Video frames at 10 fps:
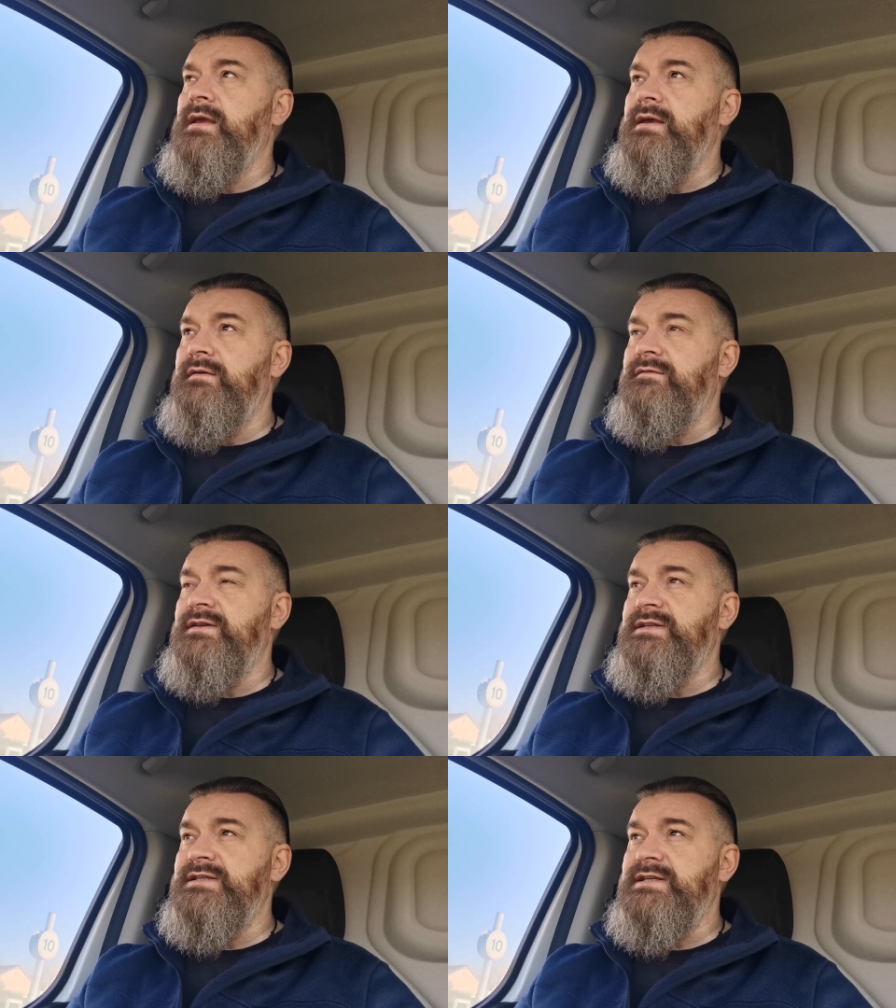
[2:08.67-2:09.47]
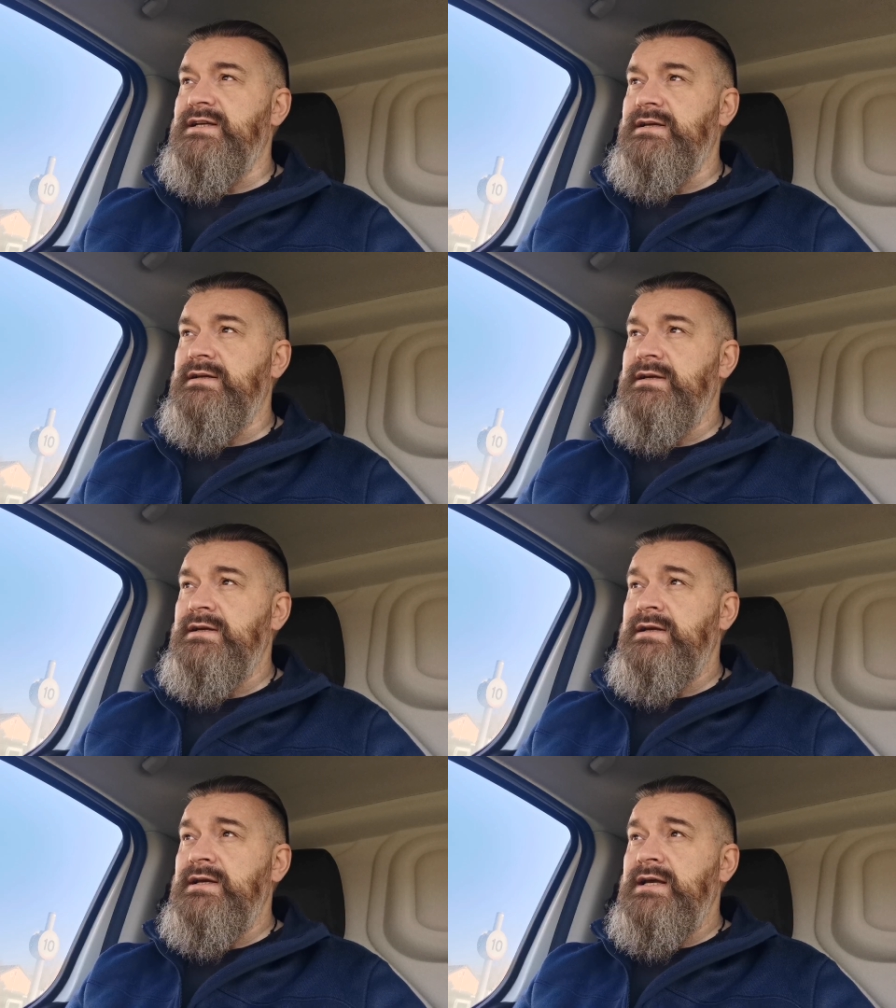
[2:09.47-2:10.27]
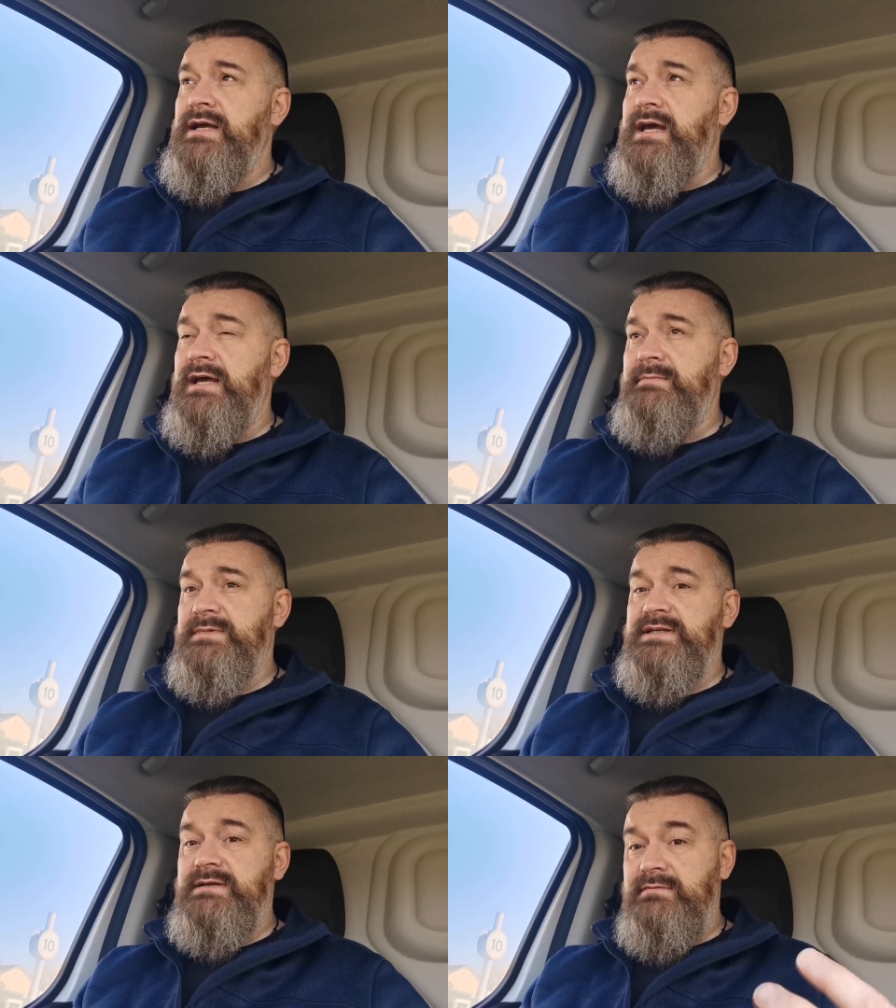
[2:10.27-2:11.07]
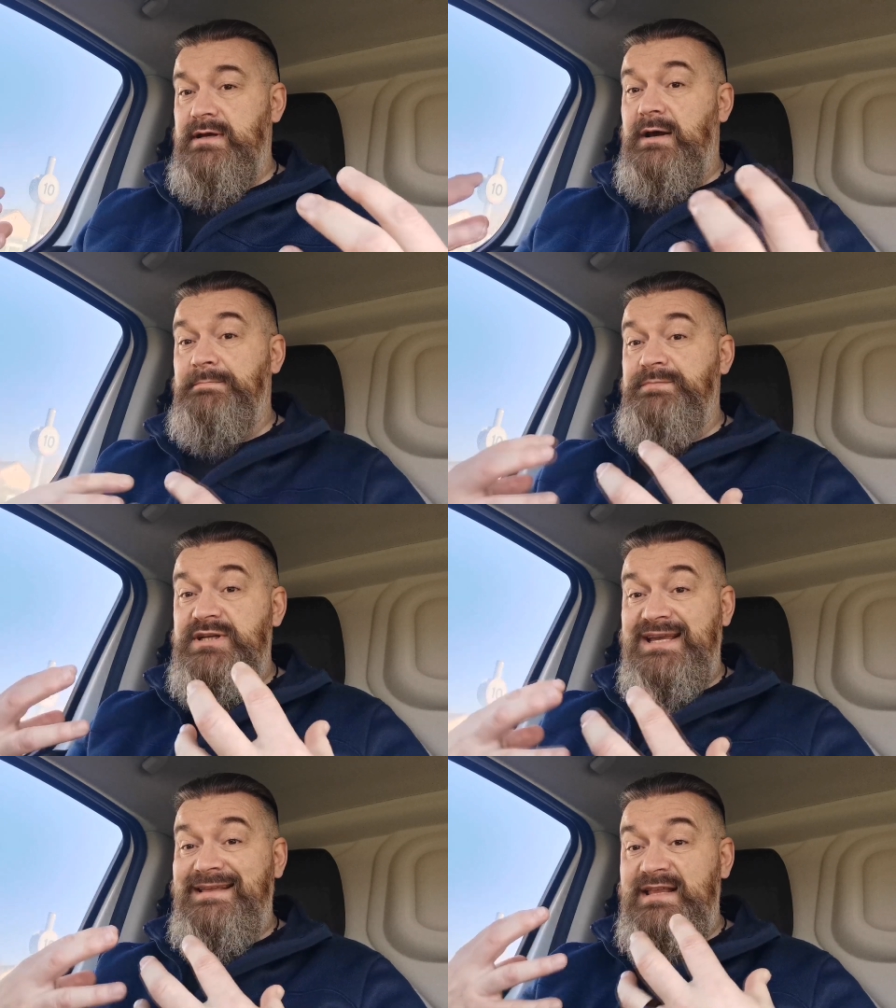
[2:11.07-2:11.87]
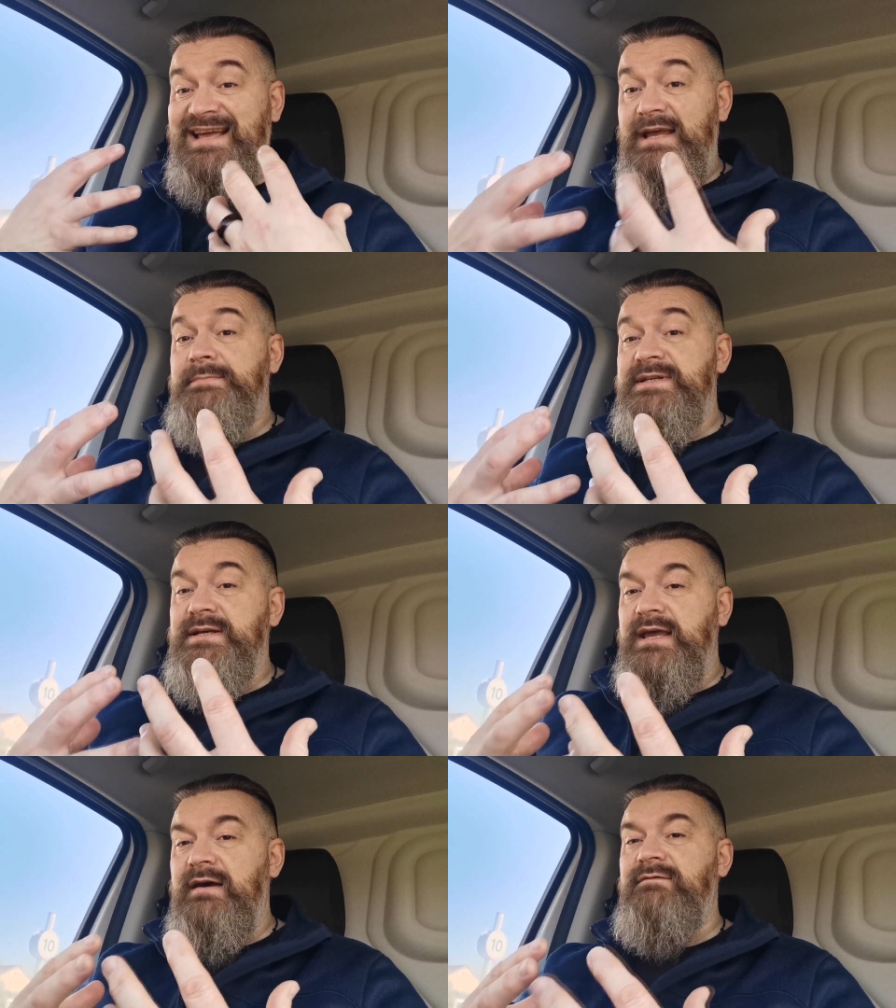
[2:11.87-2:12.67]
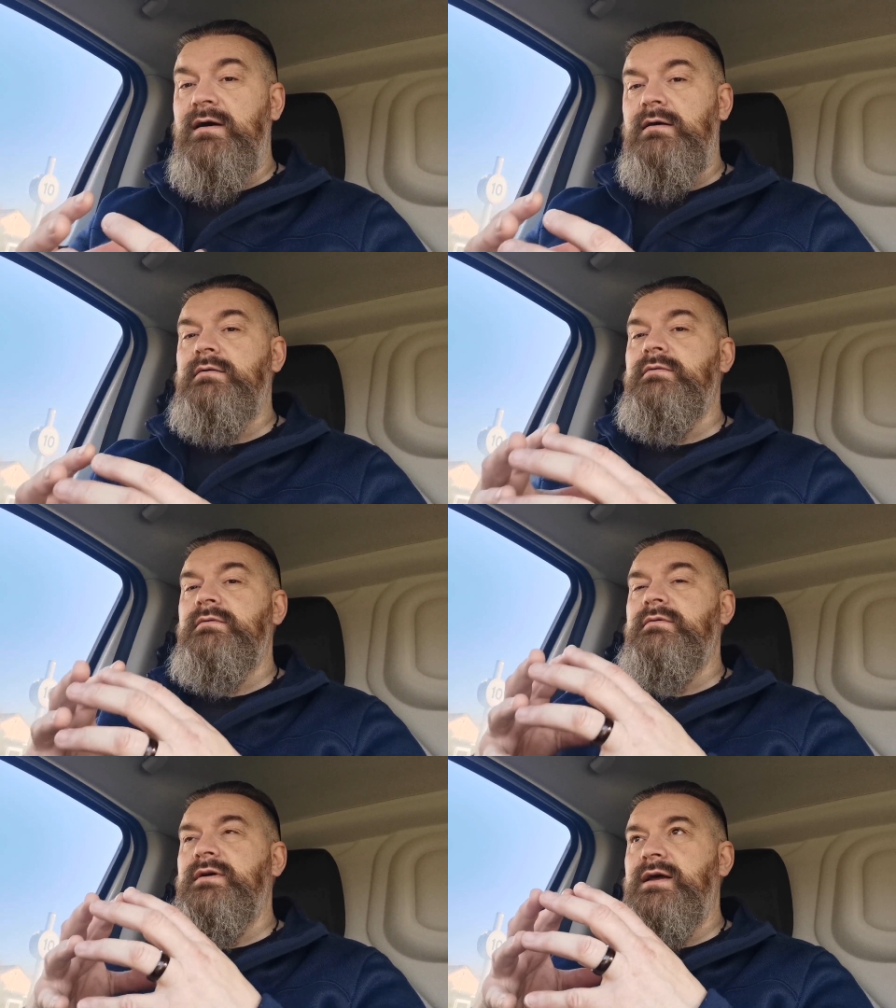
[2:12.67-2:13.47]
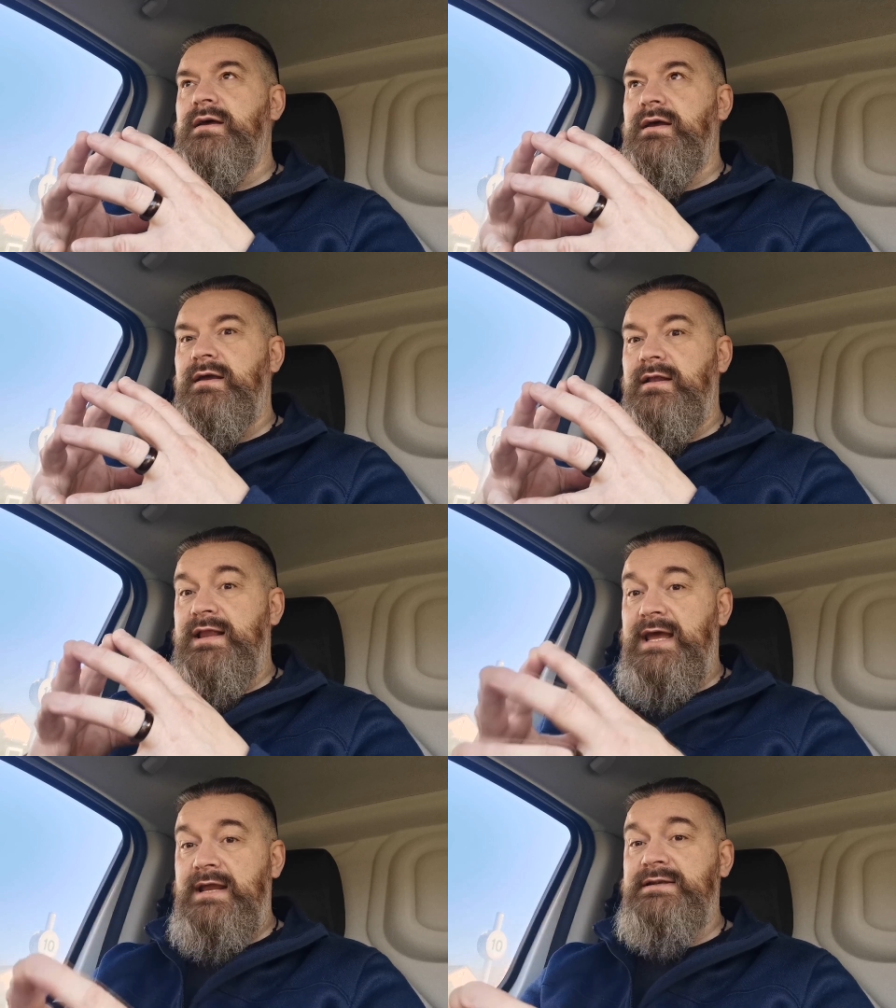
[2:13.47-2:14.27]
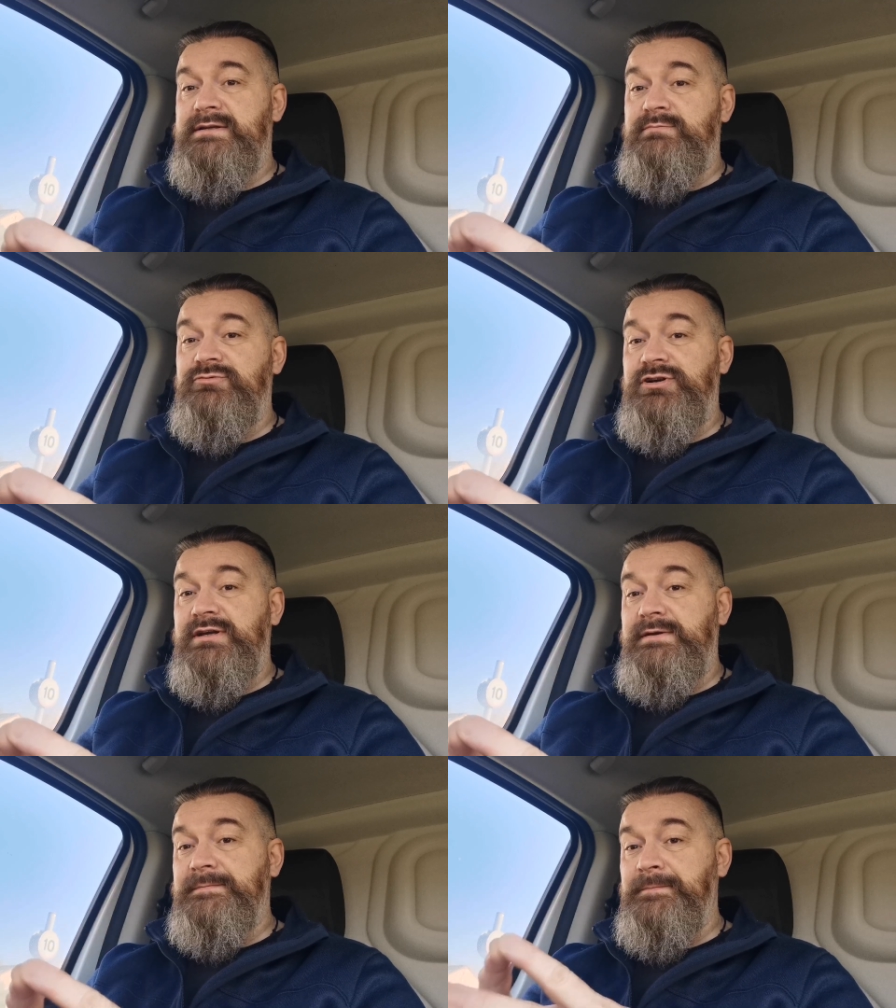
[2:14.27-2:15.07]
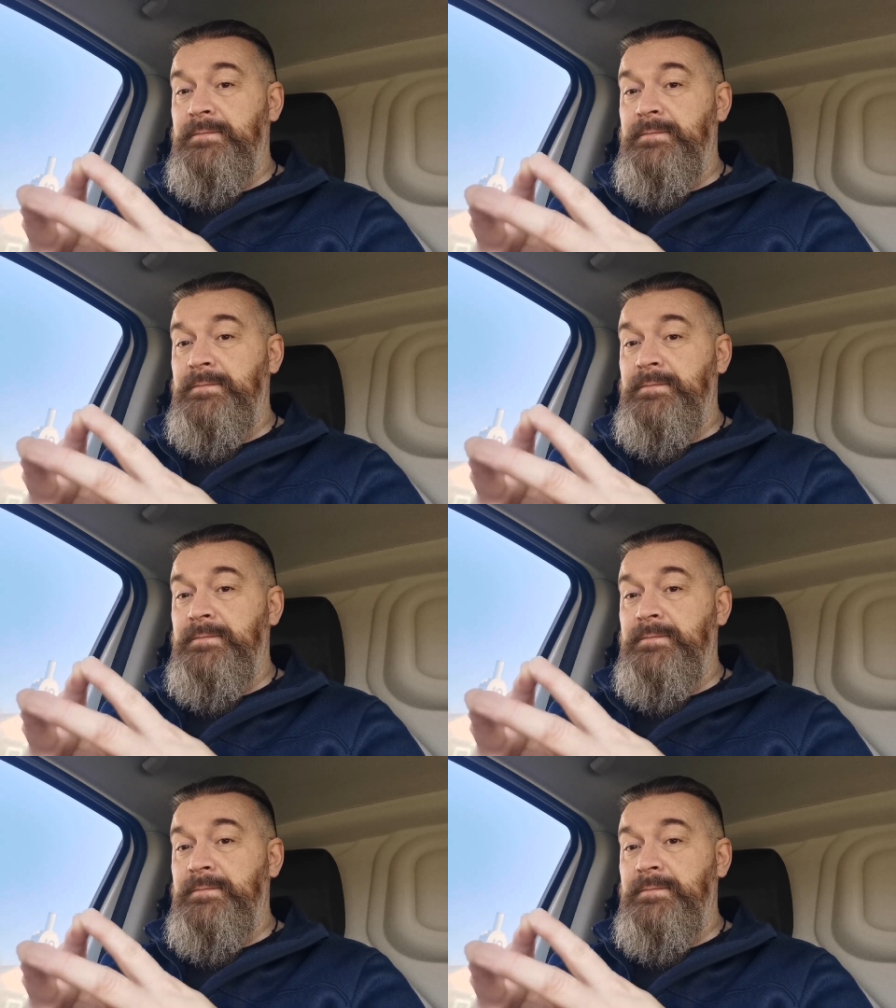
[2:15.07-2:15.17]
heathens that came to come to came together in Canterbury